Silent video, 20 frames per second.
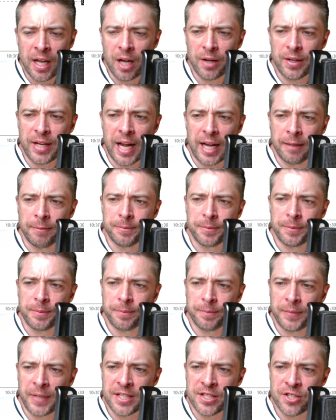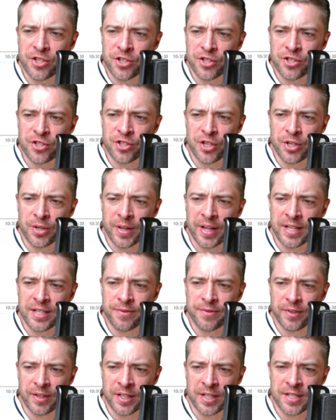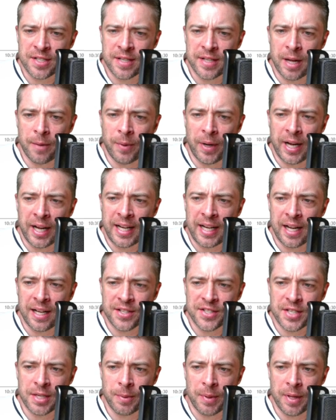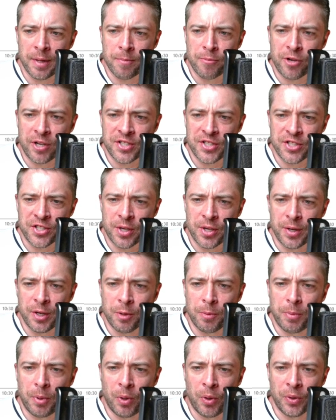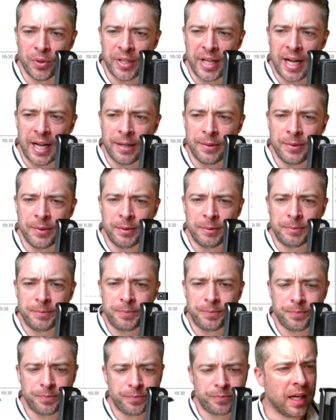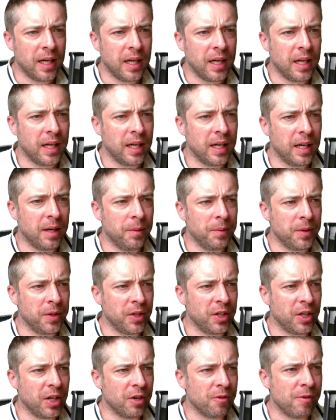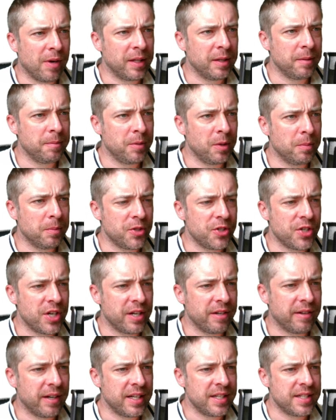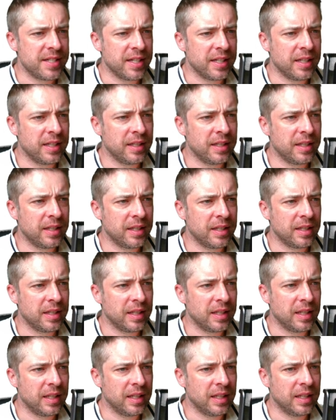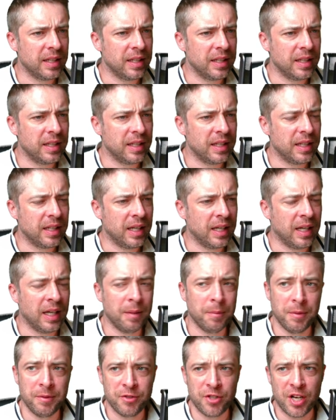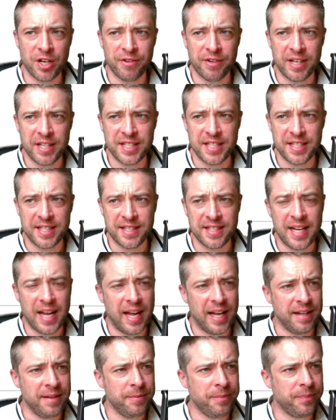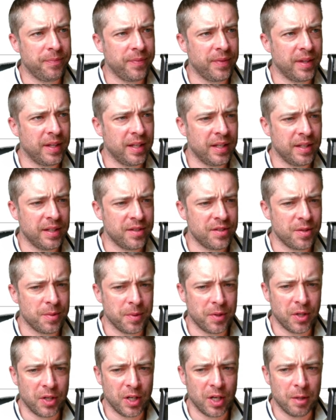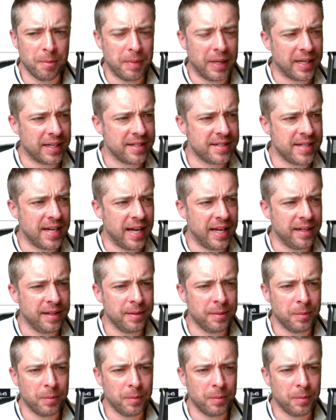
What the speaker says: Okay, let's just do this first, that way I can't see whether the price is going up or down. We're going to go random number generator, and we've generated 10, so we're going to go back 10.